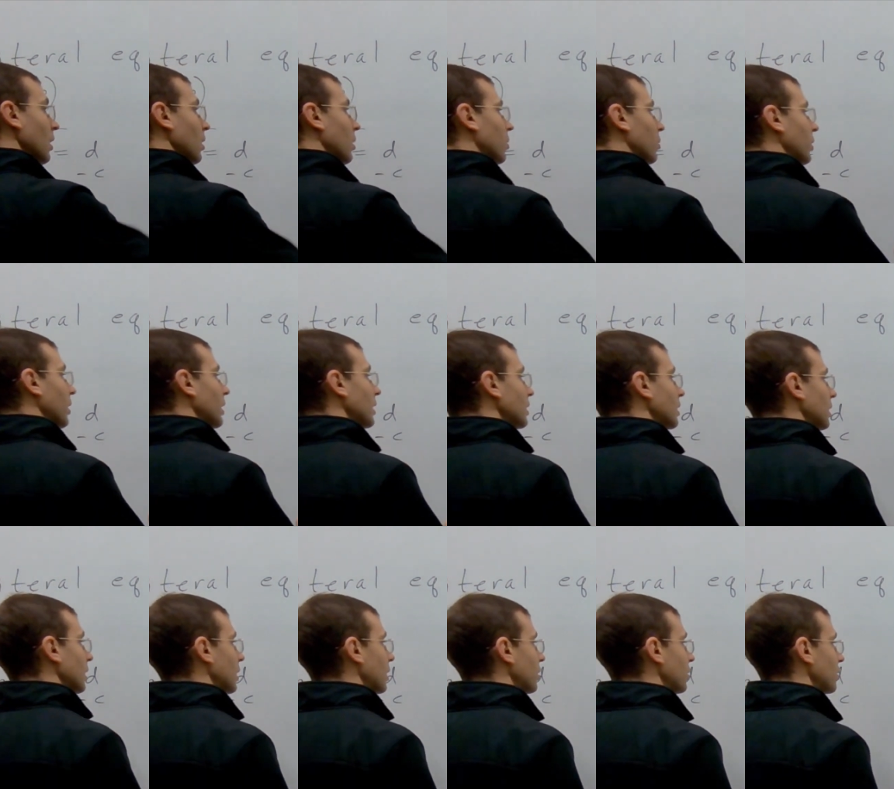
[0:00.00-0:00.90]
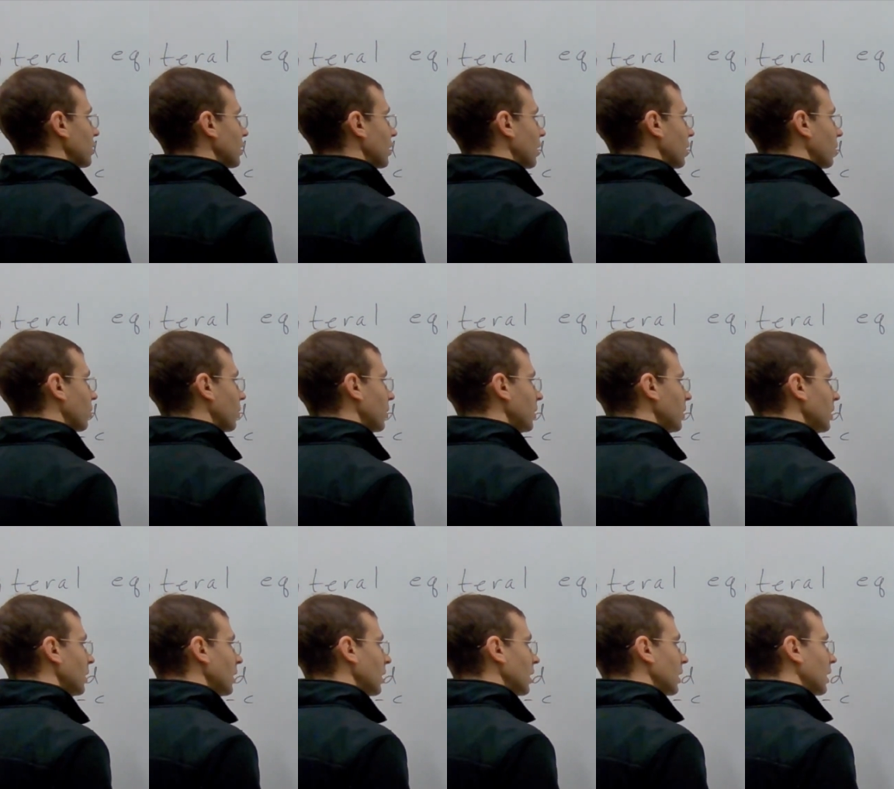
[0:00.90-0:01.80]
All right, here's another
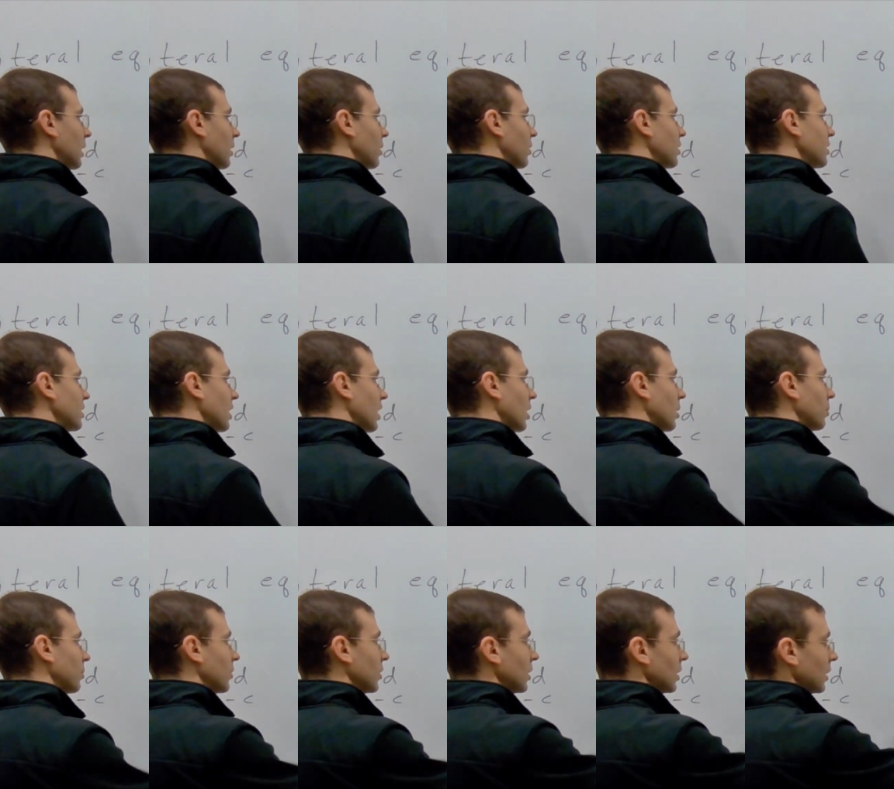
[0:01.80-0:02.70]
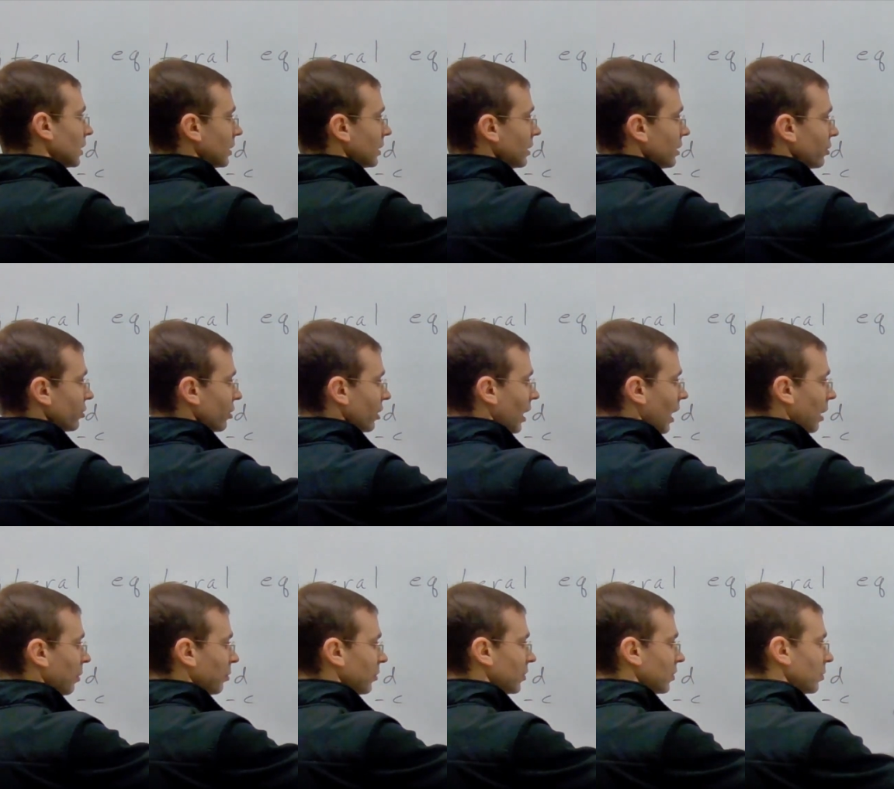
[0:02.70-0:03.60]
one. Now this time the addition
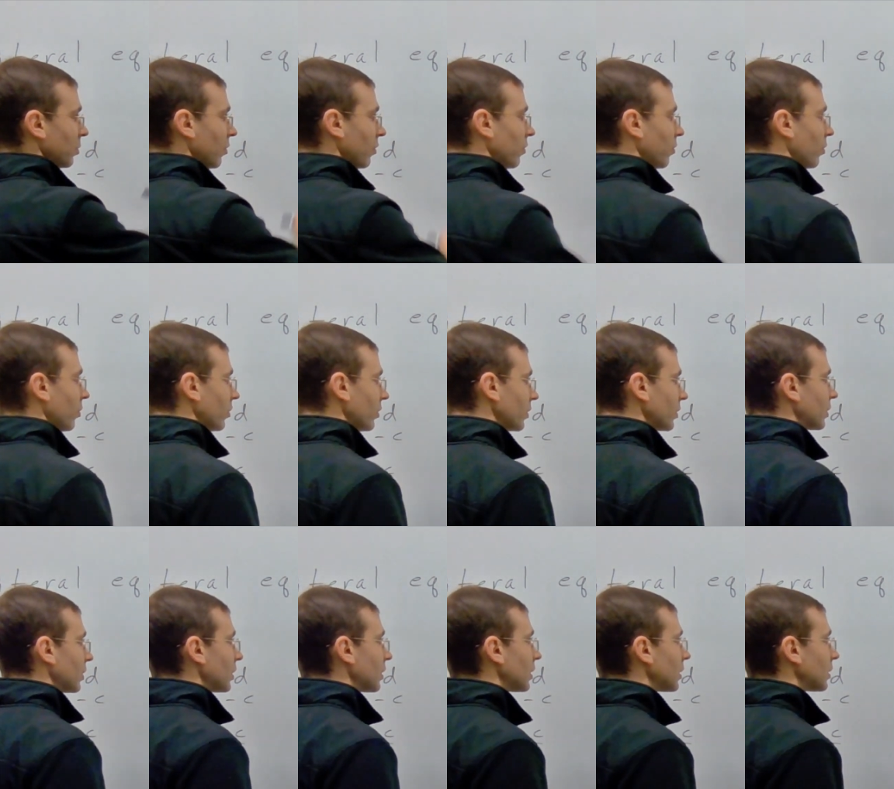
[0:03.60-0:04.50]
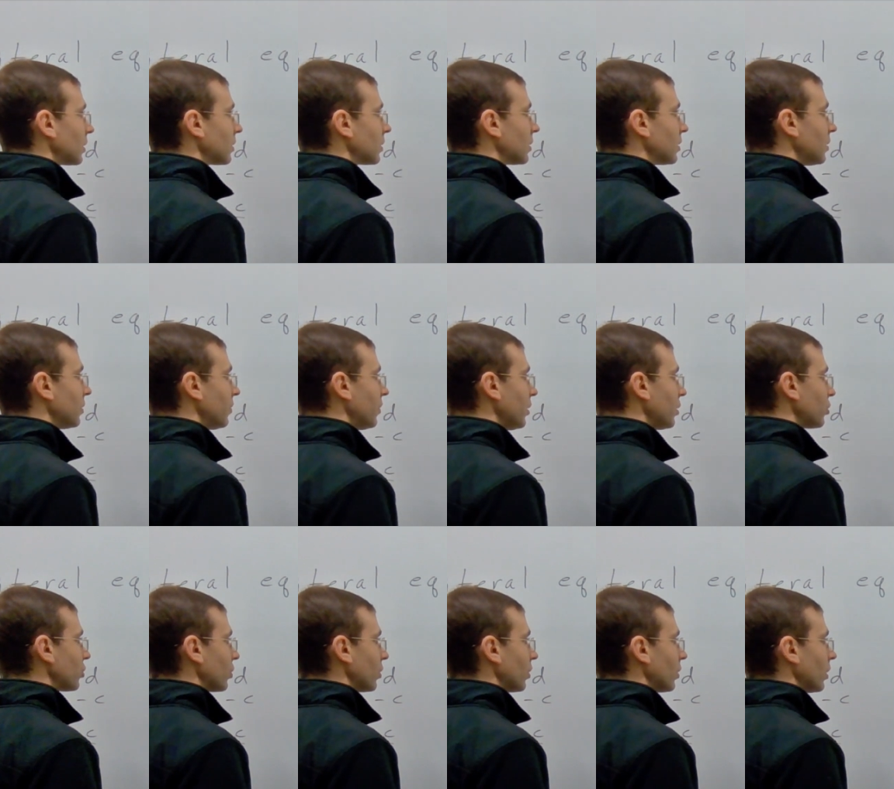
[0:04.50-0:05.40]
happened before the
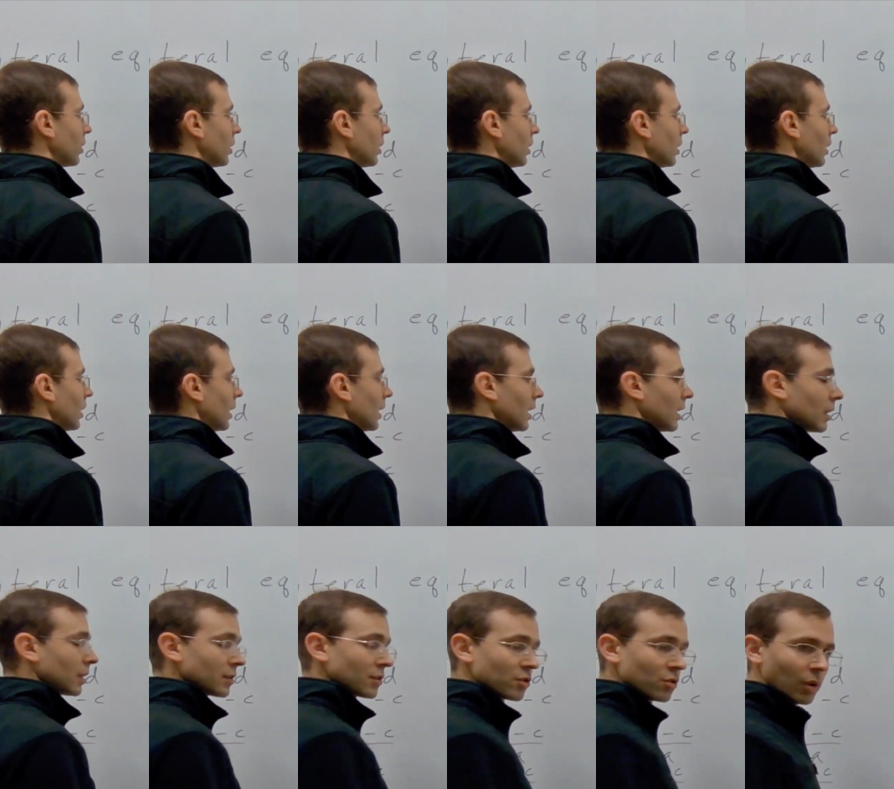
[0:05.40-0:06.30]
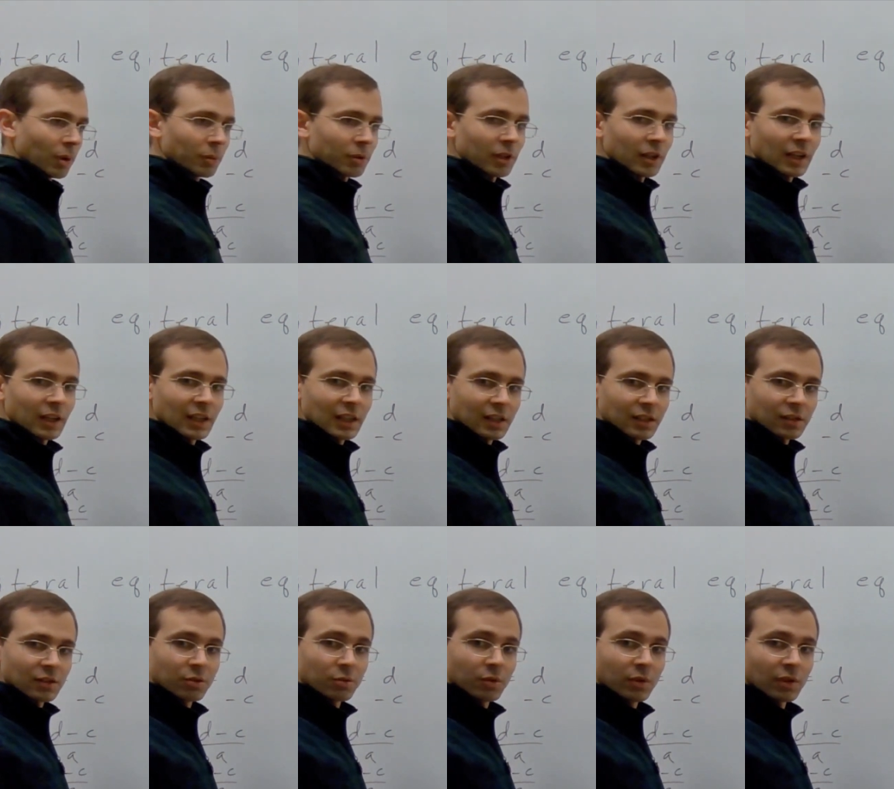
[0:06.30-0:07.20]
division. So I'm going to need
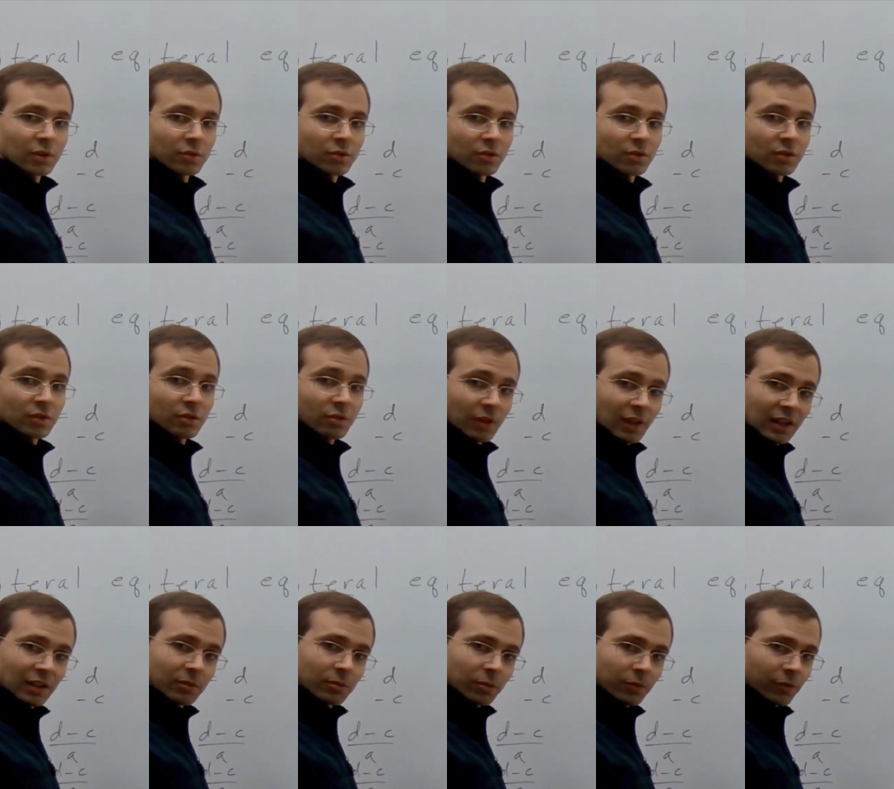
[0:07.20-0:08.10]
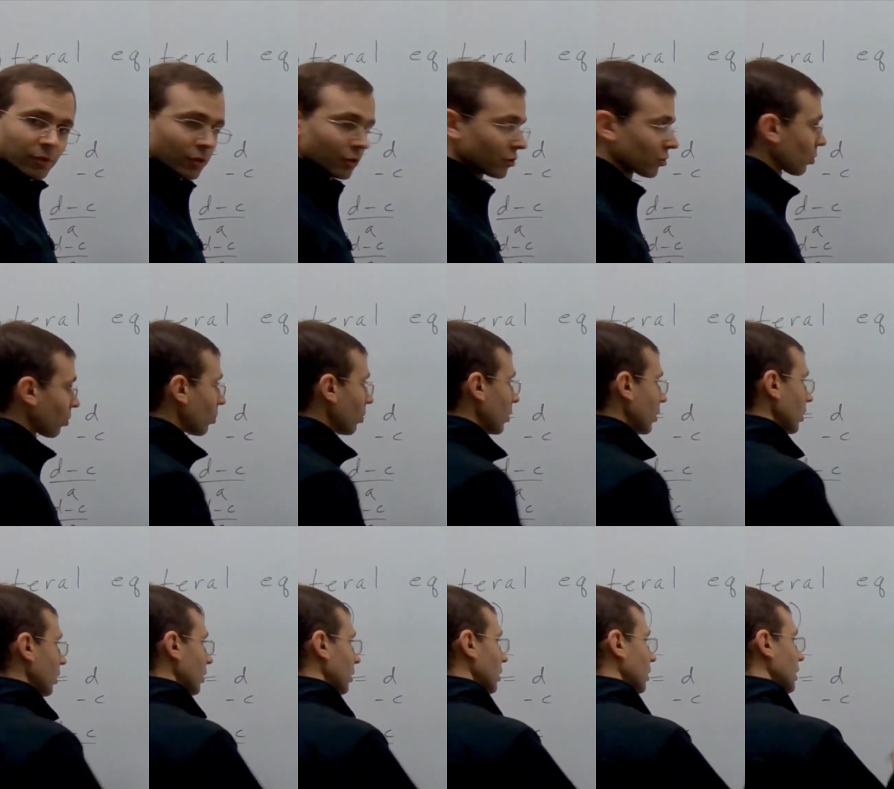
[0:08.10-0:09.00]
to do that in reverse
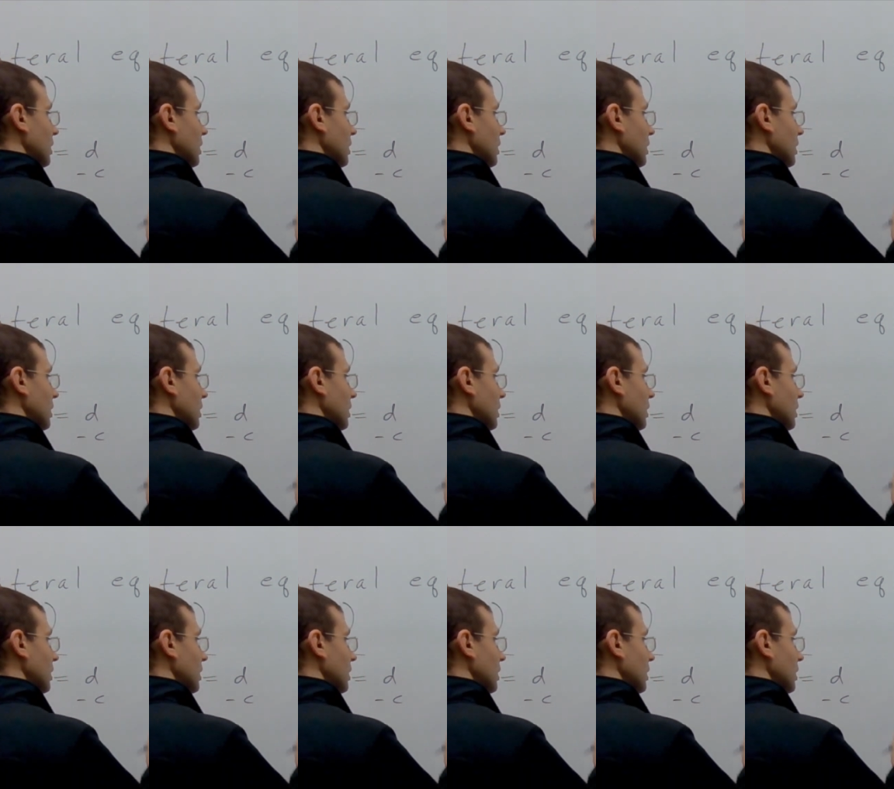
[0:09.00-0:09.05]
order.